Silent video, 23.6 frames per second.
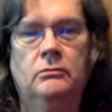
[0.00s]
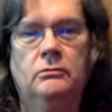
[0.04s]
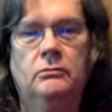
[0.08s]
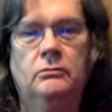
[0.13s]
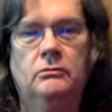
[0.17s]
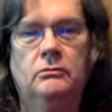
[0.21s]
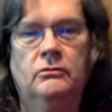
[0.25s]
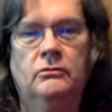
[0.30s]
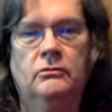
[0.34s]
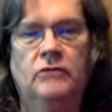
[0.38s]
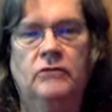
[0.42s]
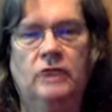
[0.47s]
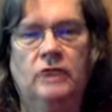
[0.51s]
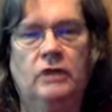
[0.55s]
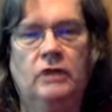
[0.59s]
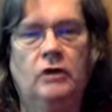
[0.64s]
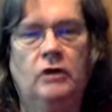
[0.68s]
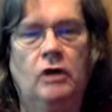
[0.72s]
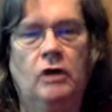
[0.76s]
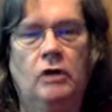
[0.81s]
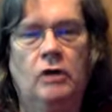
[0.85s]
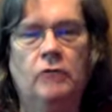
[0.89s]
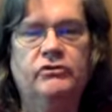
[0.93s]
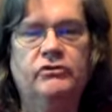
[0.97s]
that are
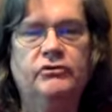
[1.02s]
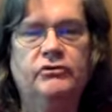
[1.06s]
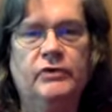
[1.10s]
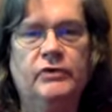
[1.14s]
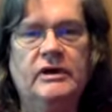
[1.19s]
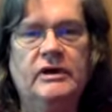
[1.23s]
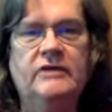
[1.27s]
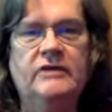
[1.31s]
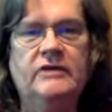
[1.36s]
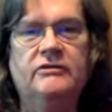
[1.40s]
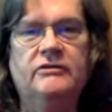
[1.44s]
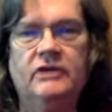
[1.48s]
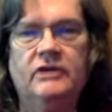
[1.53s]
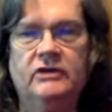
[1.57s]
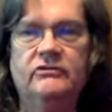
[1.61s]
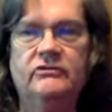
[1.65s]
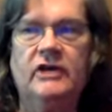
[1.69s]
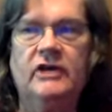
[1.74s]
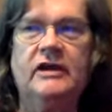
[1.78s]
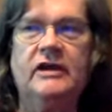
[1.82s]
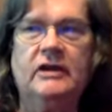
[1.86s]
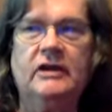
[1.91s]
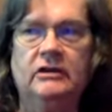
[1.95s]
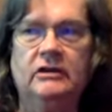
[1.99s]
always reading things. I
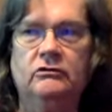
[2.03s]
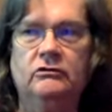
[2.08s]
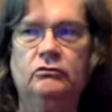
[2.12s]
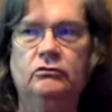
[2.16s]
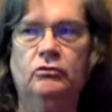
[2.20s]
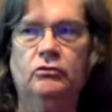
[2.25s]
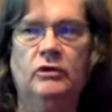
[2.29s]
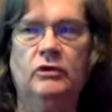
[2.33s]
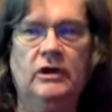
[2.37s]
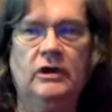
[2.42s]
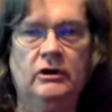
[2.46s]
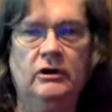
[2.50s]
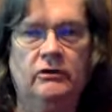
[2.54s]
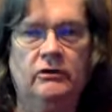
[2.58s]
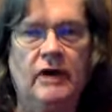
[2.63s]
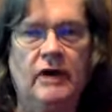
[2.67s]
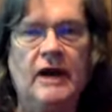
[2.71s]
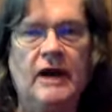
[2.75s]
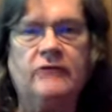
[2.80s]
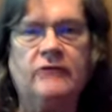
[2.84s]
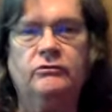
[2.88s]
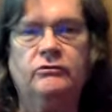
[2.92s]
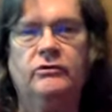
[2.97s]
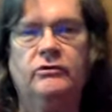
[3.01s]
can
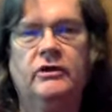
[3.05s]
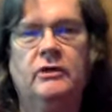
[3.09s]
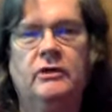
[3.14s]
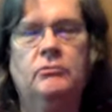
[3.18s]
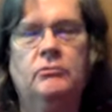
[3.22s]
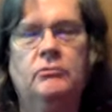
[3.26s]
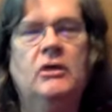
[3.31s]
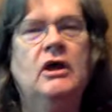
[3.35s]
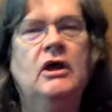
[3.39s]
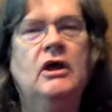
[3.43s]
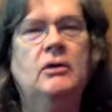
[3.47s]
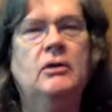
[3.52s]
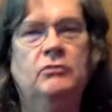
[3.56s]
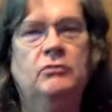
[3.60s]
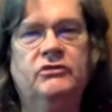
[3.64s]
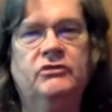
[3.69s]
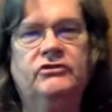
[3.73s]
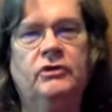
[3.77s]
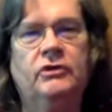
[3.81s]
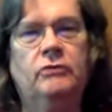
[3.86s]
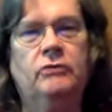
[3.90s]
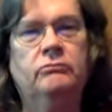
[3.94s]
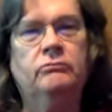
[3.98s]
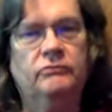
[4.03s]
interact with them. But
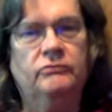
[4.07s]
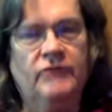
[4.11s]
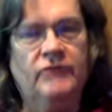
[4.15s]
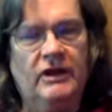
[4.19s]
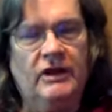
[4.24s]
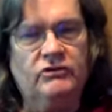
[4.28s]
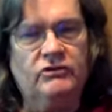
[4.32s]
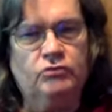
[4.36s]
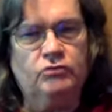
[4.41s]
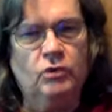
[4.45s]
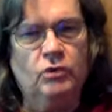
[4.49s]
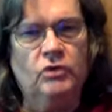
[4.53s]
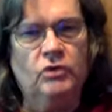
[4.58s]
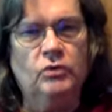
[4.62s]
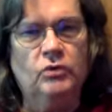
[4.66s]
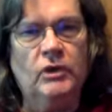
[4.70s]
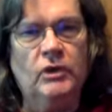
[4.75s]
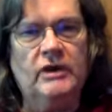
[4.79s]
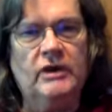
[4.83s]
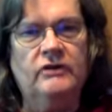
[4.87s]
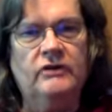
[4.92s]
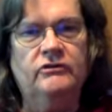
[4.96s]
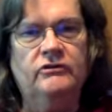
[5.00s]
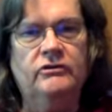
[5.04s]
so that's one way
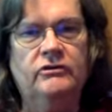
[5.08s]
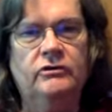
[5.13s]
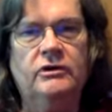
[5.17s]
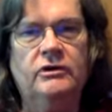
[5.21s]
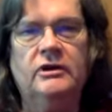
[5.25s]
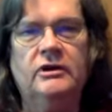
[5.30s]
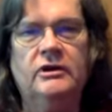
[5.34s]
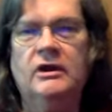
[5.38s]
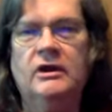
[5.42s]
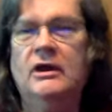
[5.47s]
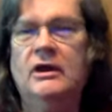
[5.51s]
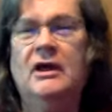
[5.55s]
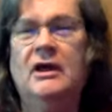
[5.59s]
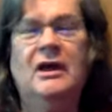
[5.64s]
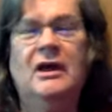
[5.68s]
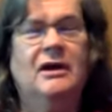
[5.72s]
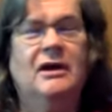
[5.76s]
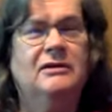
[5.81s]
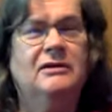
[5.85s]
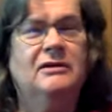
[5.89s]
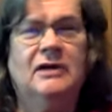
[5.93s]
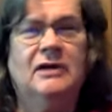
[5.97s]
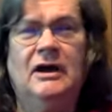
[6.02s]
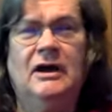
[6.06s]
to do it.
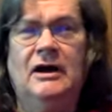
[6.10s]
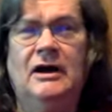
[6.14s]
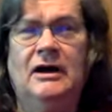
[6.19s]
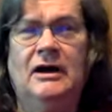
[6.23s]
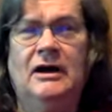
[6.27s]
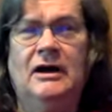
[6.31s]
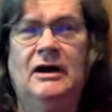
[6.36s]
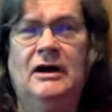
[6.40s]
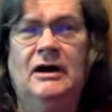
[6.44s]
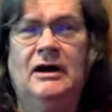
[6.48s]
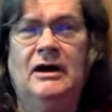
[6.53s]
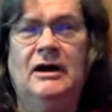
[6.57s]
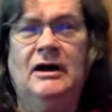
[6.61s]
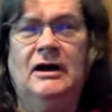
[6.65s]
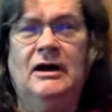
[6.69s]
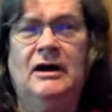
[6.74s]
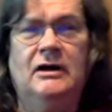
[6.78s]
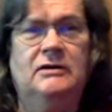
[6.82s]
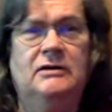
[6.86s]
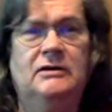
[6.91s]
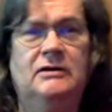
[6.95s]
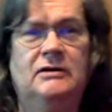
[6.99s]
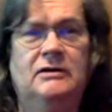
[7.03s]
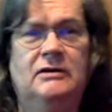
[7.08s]
Uh,
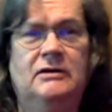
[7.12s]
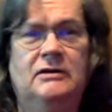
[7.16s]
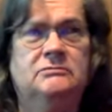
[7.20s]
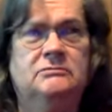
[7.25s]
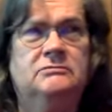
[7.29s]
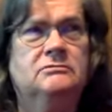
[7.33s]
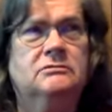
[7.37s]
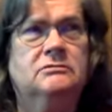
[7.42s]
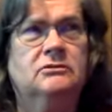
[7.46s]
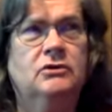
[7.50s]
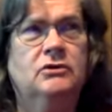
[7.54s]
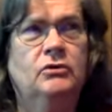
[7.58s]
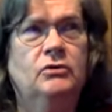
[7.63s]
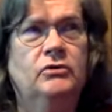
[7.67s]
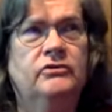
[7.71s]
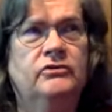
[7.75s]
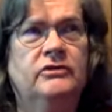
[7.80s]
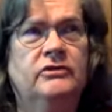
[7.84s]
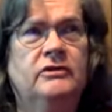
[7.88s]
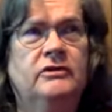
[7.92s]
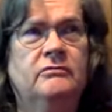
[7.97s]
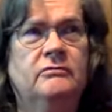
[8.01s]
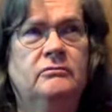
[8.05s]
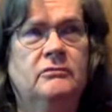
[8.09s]
who
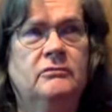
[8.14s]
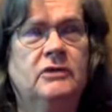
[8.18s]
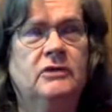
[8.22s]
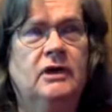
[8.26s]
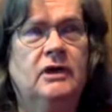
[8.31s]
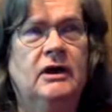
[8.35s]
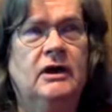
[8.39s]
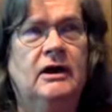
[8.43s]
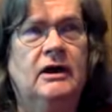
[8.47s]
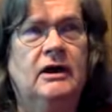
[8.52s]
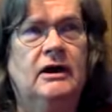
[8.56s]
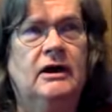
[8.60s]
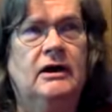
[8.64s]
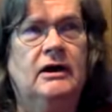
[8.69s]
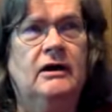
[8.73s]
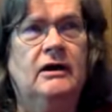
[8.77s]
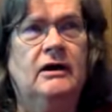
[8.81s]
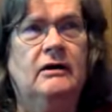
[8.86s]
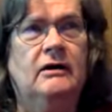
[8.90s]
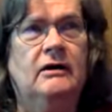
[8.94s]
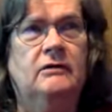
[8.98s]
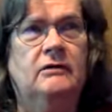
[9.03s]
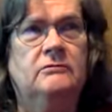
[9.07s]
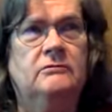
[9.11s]
is it?
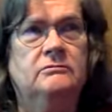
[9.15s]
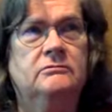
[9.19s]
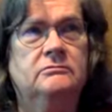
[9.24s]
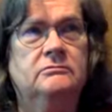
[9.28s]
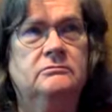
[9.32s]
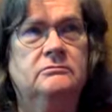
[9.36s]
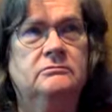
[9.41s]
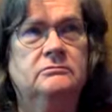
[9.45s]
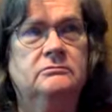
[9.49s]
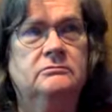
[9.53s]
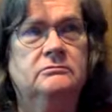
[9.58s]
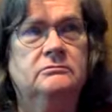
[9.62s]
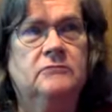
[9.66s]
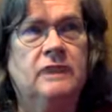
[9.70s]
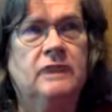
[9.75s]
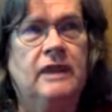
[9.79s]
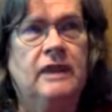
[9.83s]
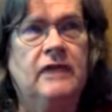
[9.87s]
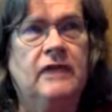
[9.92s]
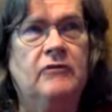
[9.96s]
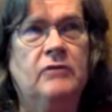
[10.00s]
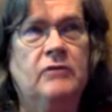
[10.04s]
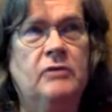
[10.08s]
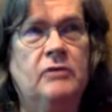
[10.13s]
Uh, I can't remember
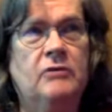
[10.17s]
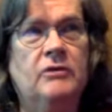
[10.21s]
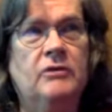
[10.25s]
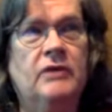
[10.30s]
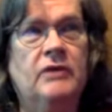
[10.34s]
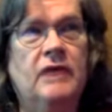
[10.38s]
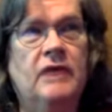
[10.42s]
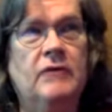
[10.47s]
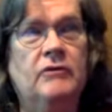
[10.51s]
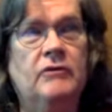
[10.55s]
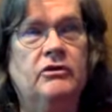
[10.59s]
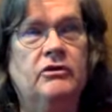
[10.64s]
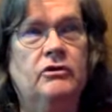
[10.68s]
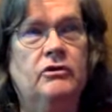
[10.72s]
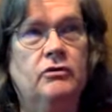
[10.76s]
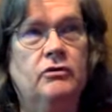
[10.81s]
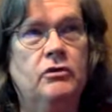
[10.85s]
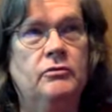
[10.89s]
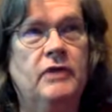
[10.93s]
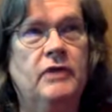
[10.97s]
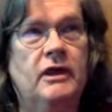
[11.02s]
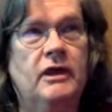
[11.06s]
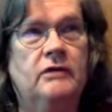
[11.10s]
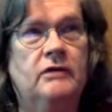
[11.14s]
the name of the group
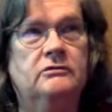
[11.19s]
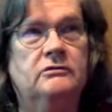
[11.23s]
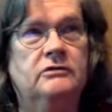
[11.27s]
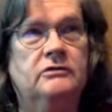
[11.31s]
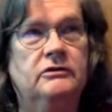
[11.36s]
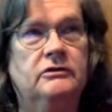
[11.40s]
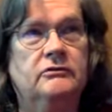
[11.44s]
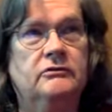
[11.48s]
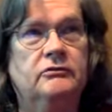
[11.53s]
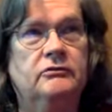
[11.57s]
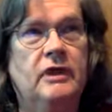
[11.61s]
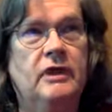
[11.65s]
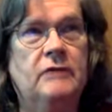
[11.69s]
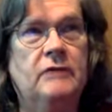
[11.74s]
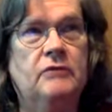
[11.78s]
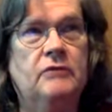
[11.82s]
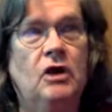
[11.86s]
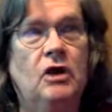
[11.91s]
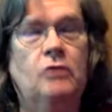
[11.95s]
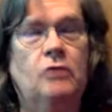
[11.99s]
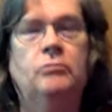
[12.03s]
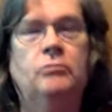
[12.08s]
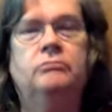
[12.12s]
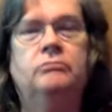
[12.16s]
now. The name,
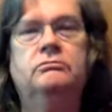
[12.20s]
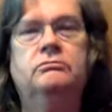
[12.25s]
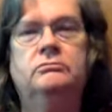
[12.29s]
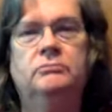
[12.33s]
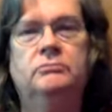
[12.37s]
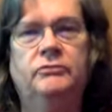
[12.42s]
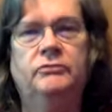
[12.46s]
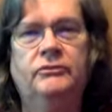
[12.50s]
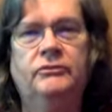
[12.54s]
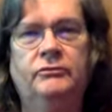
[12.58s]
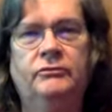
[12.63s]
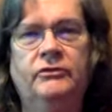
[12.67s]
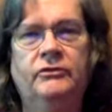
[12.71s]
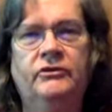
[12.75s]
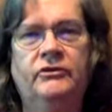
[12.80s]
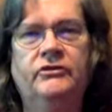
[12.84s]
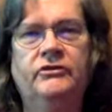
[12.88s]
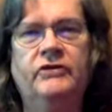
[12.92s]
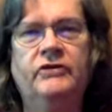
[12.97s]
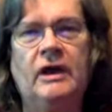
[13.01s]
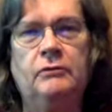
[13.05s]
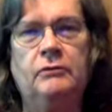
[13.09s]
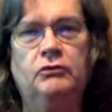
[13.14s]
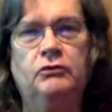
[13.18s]
oh,
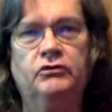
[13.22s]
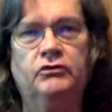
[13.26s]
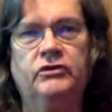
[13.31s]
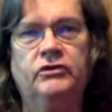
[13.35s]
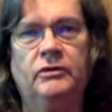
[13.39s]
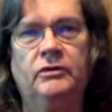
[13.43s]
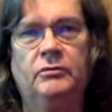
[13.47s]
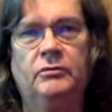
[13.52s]
discipleship